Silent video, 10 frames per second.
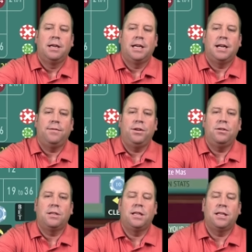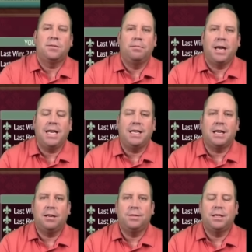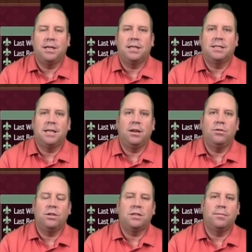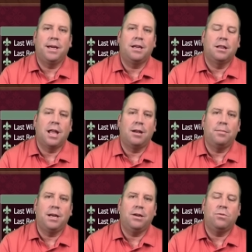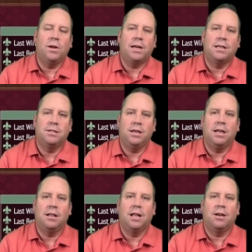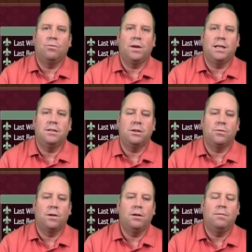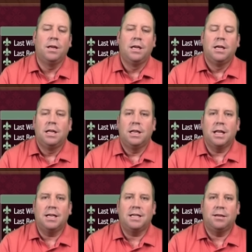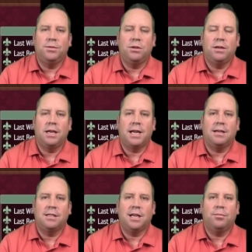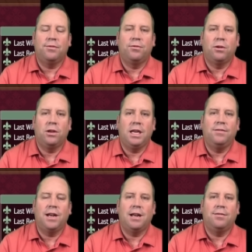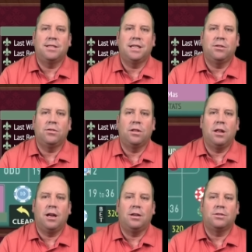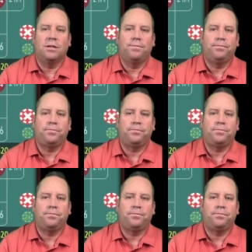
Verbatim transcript: And I've used this many times in the casino just to make a lot of money quick because you get a lot of wins in a row. A lot of times you can cash out before you even have a single loss.